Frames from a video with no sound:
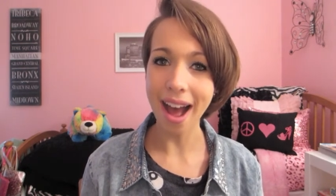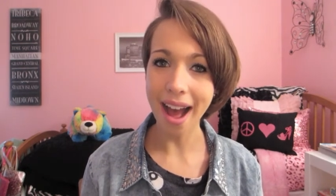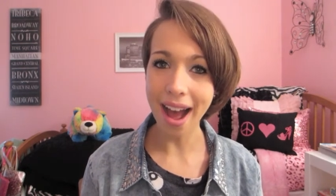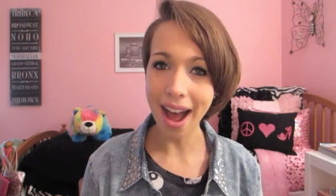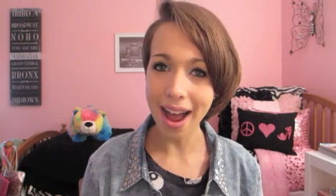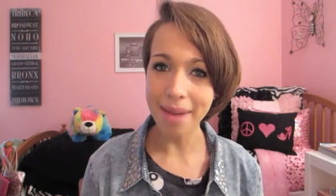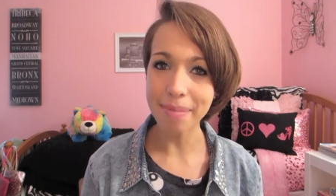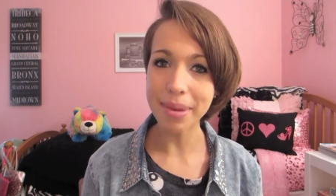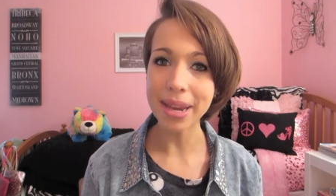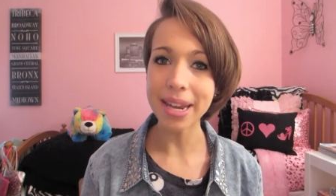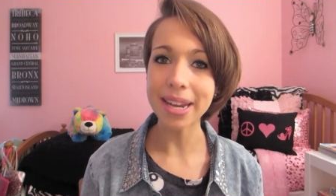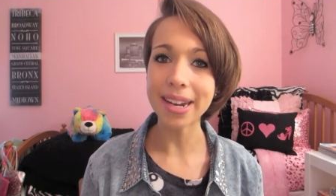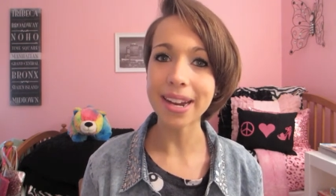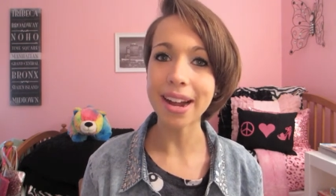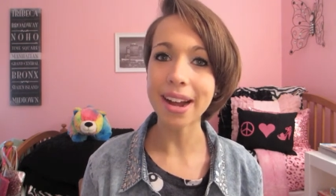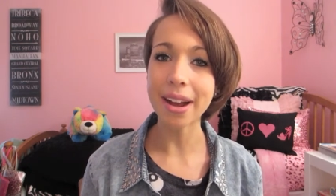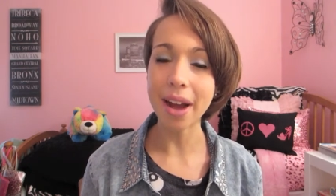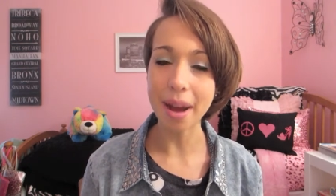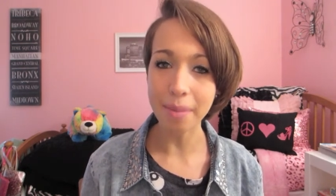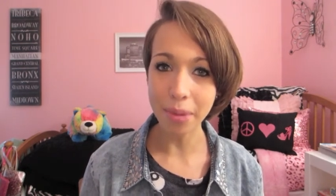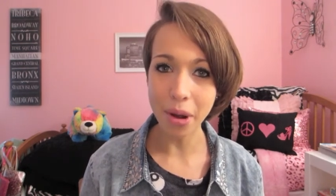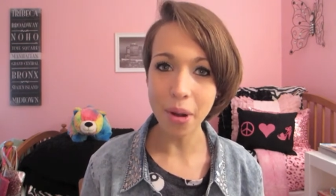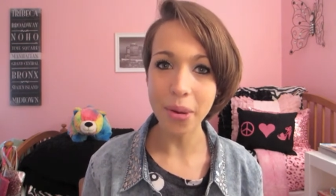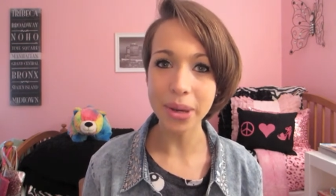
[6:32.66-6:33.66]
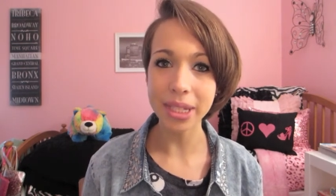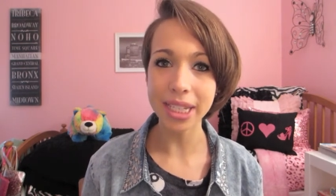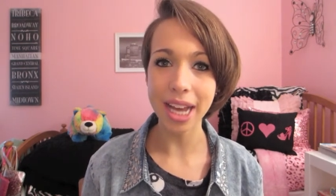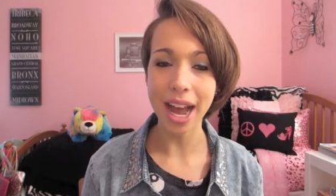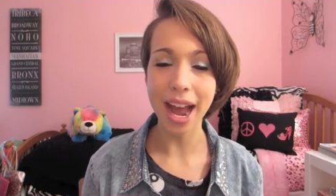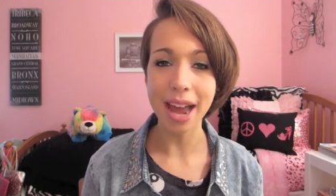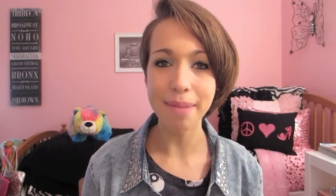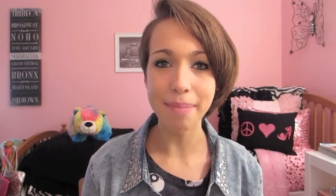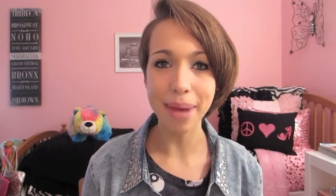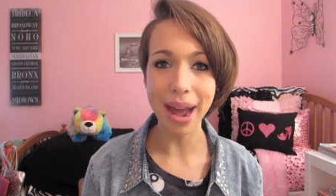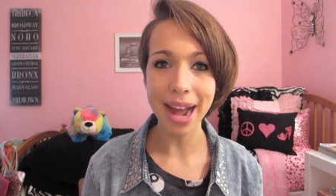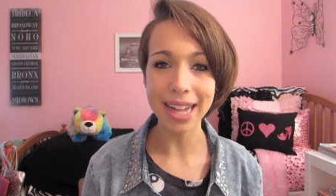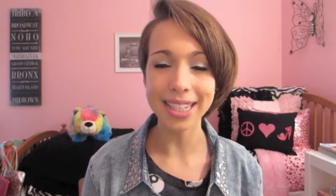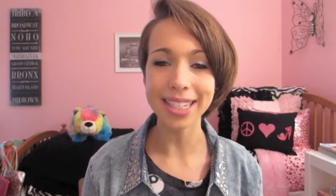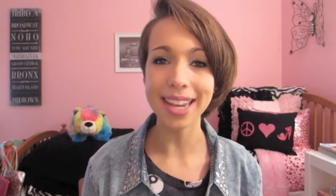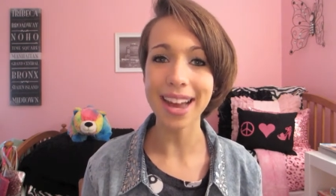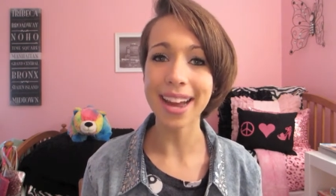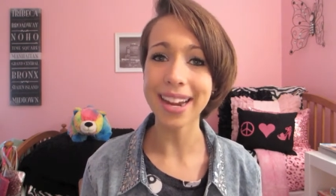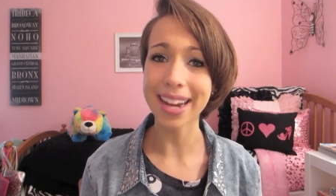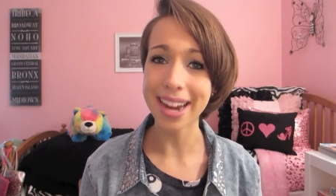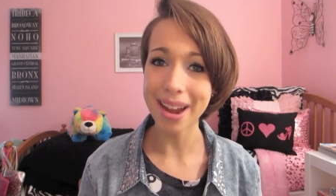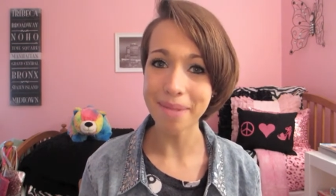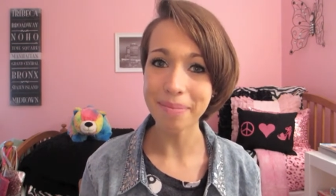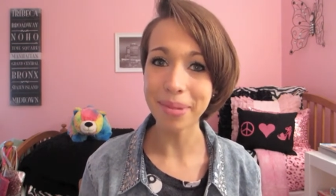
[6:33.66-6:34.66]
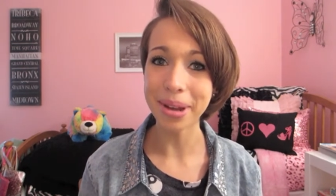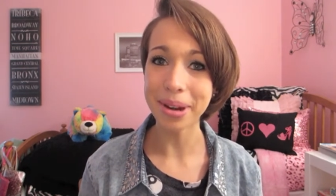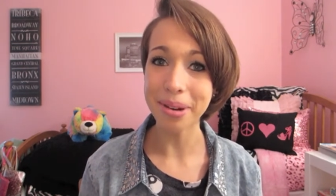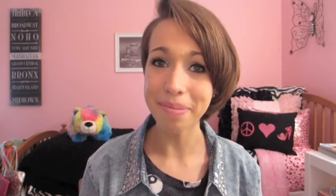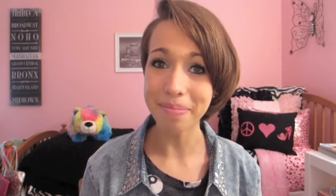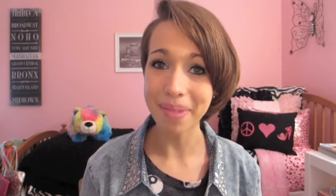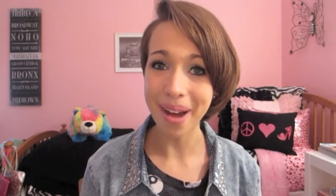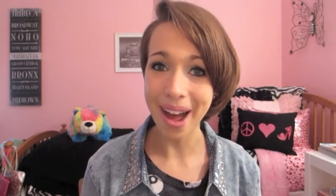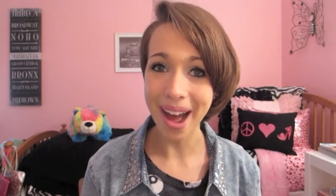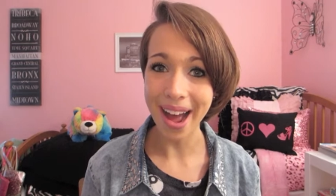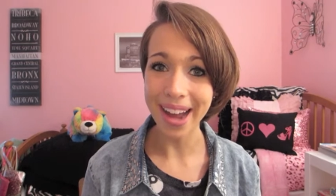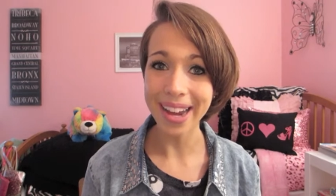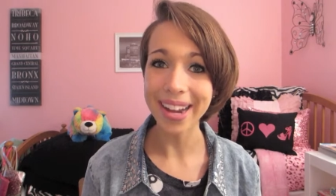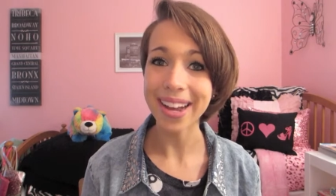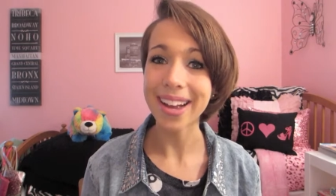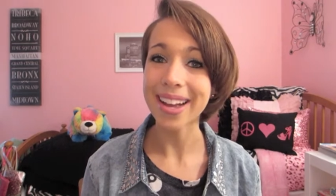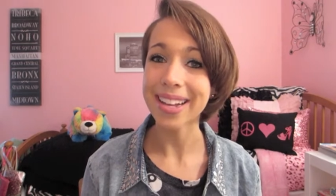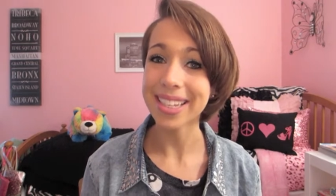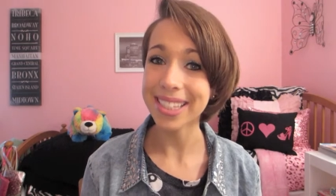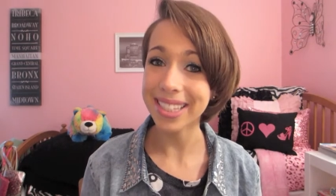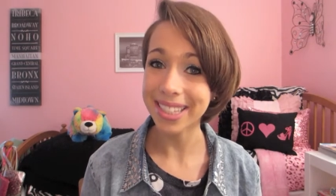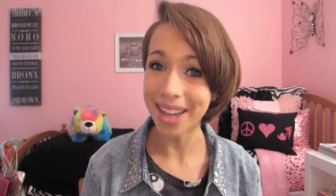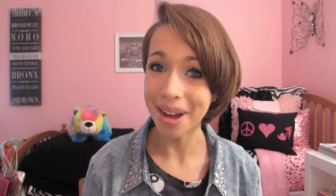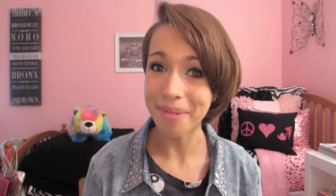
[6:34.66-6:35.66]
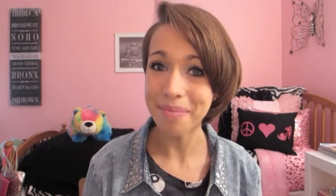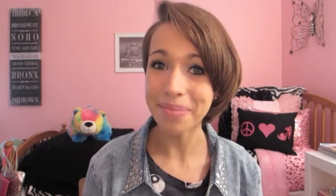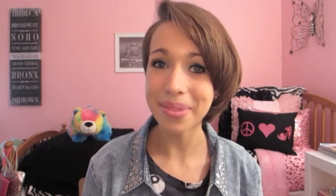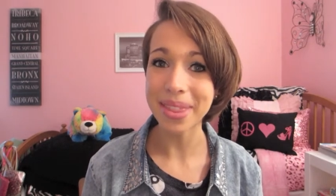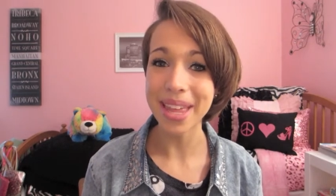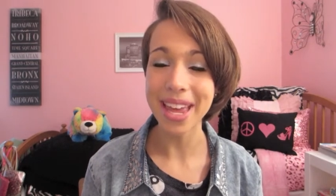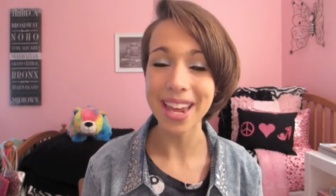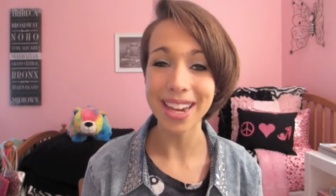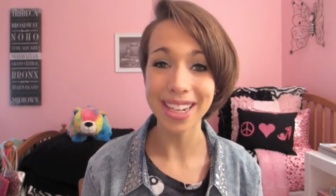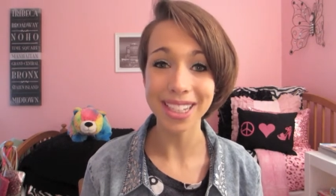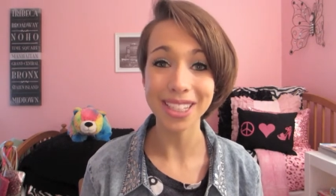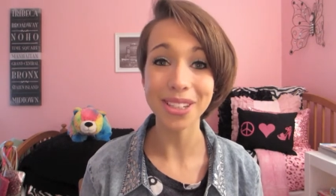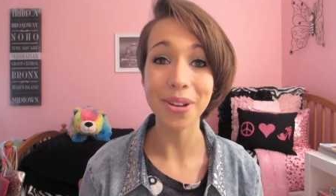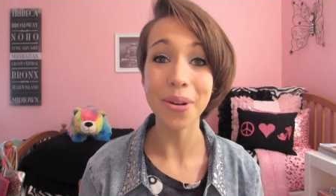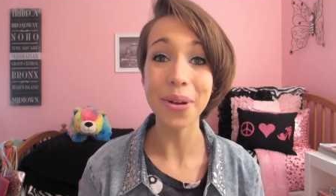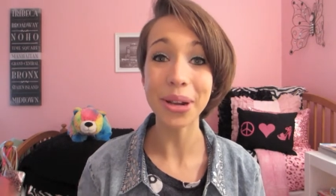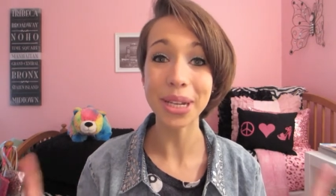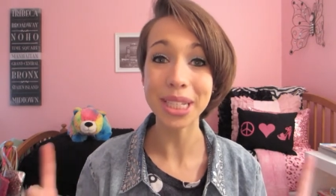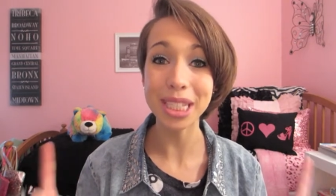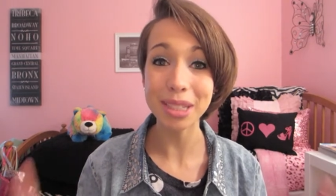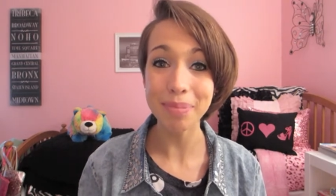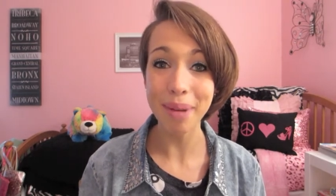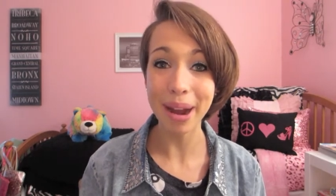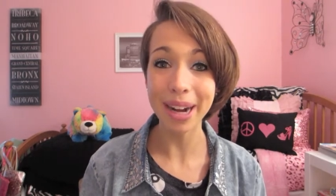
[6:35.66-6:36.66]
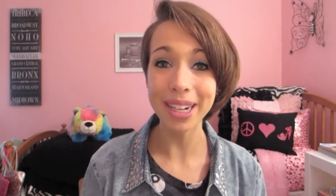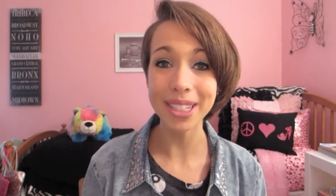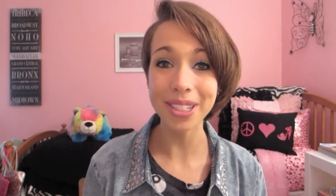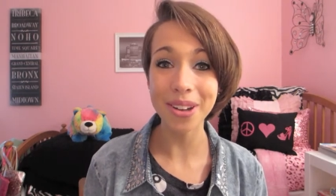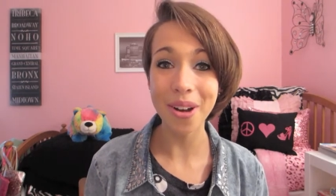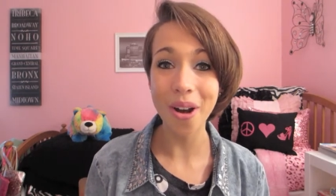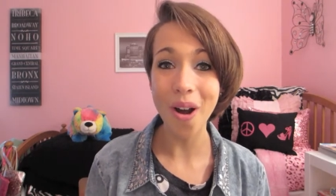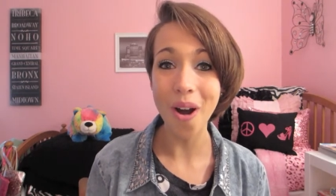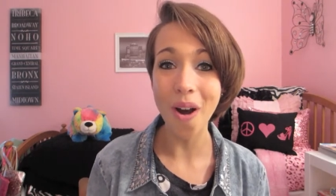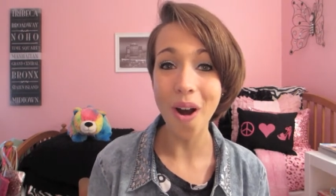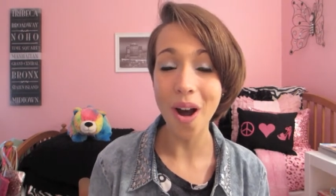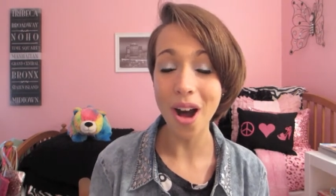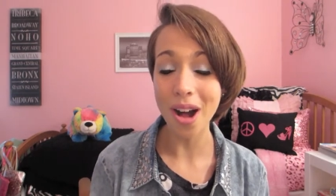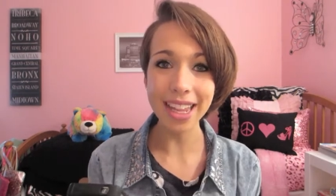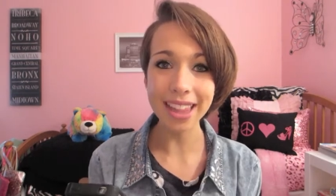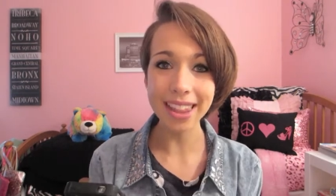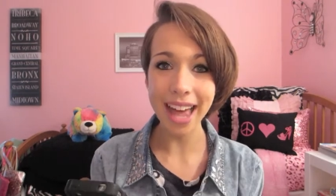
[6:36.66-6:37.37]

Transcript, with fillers: I mean, I'm going to IMATS. I am going to buy something, so expect a haul.